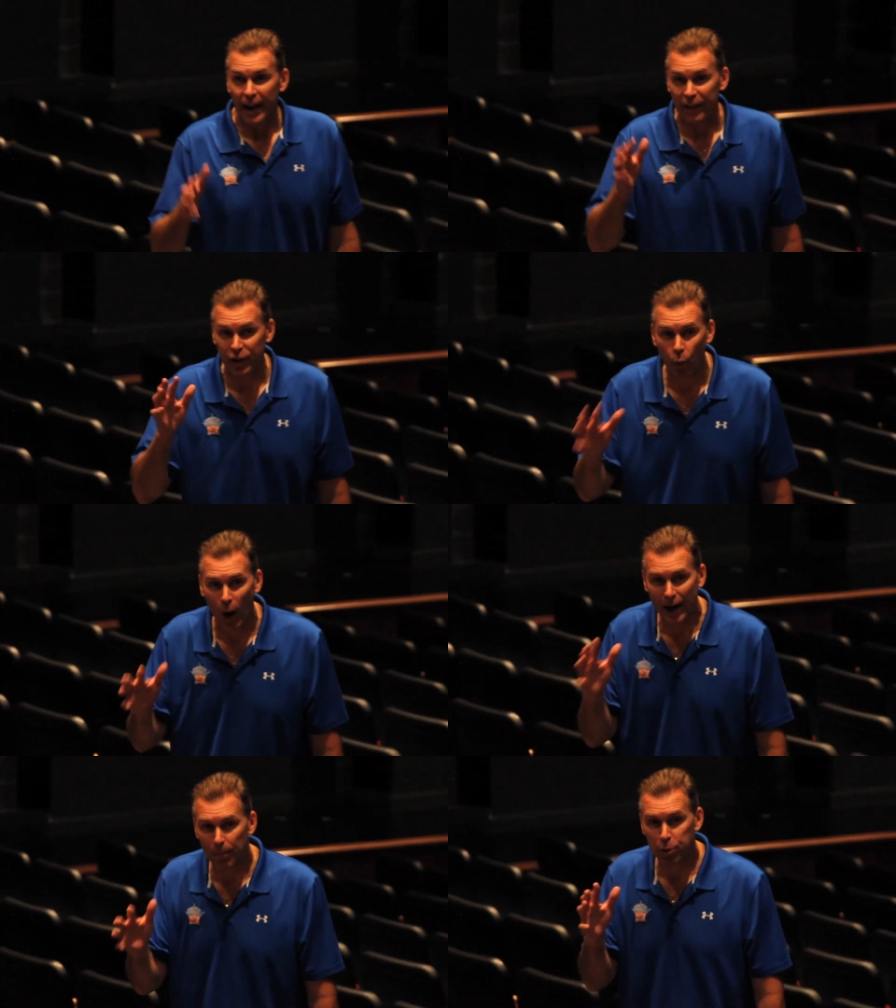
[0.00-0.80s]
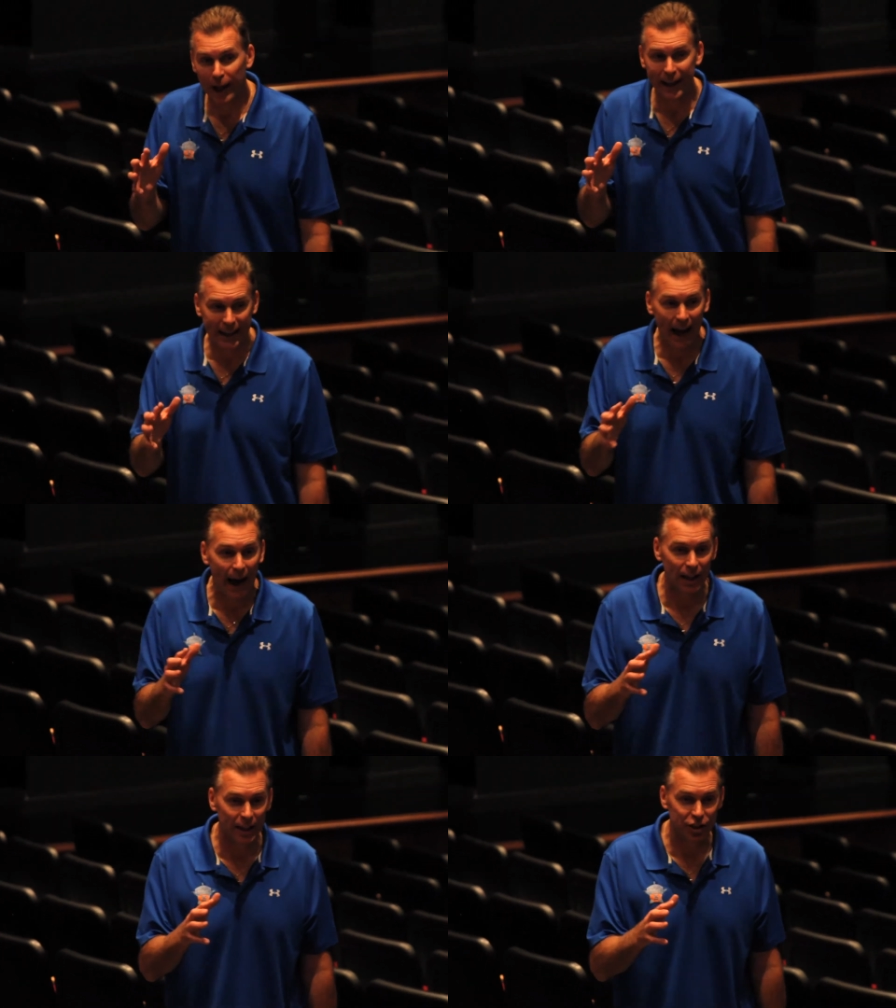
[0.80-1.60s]
If you want to play in
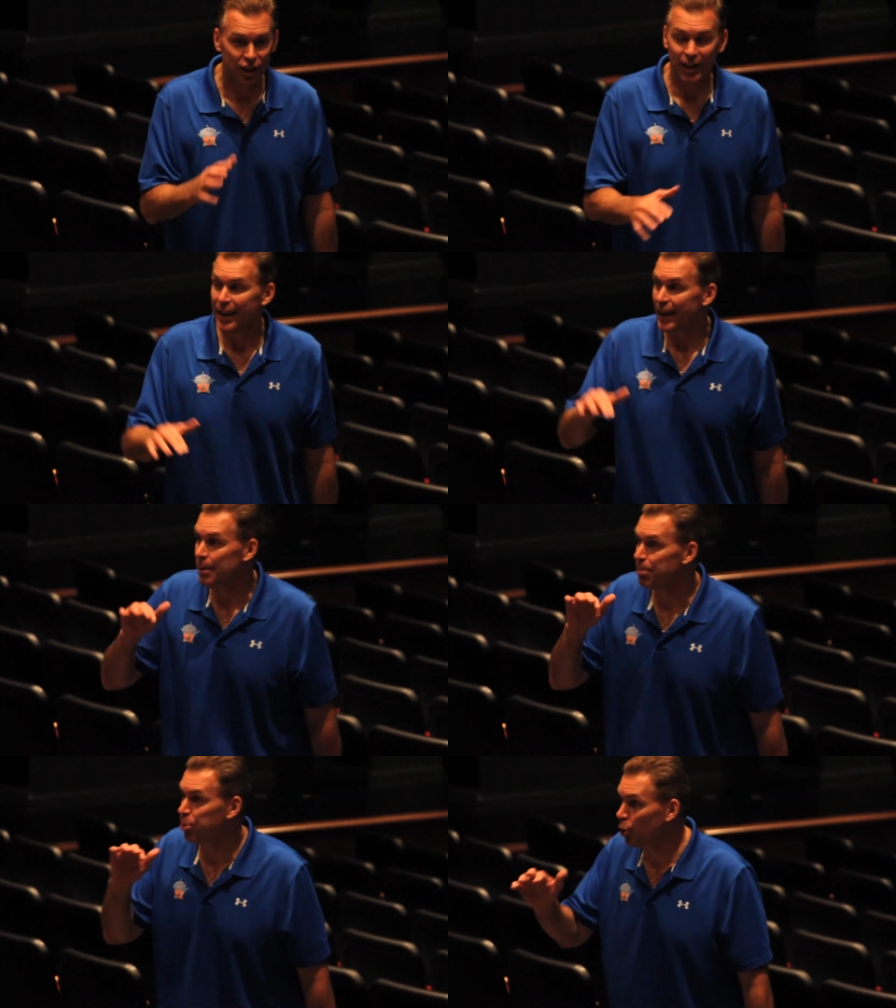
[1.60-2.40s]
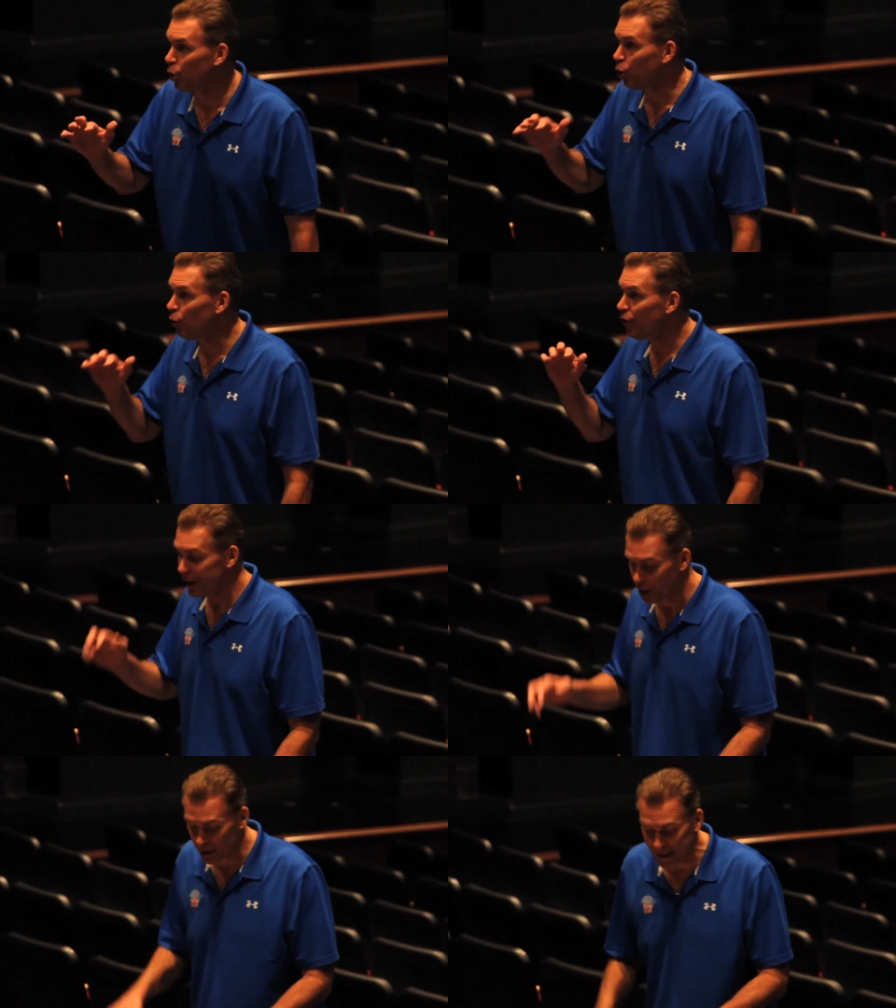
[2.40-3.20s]
college, improve
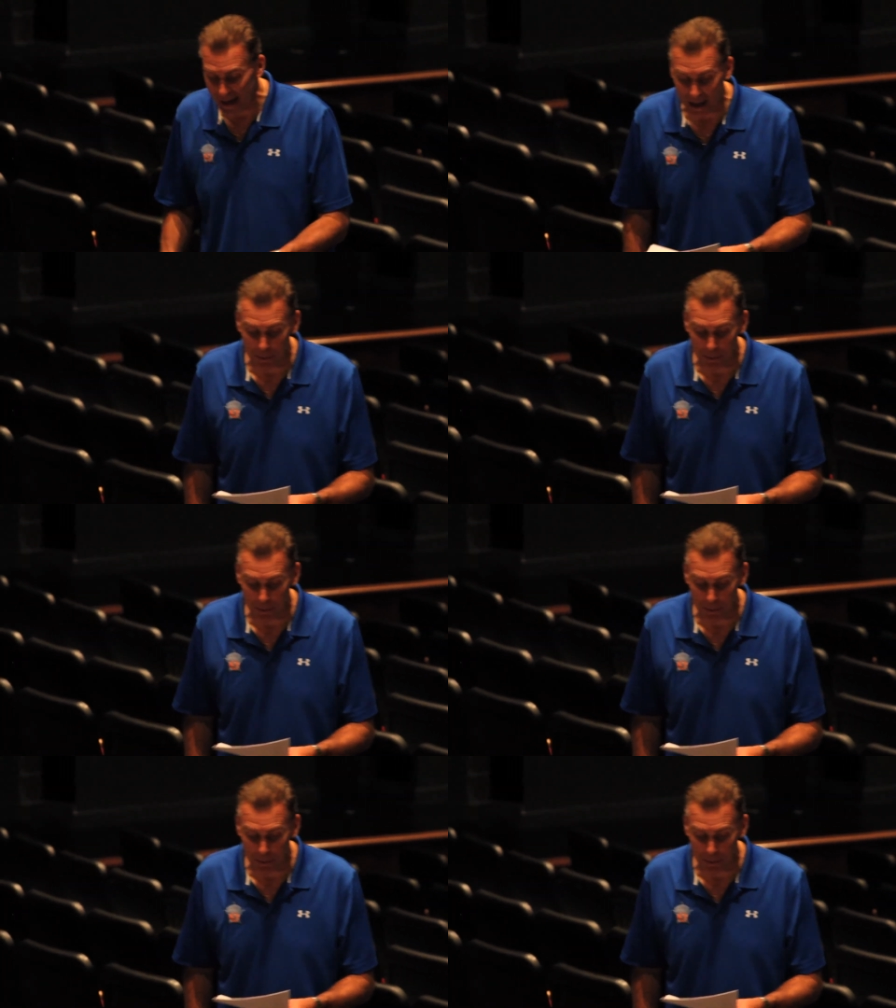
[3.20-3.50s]
your game.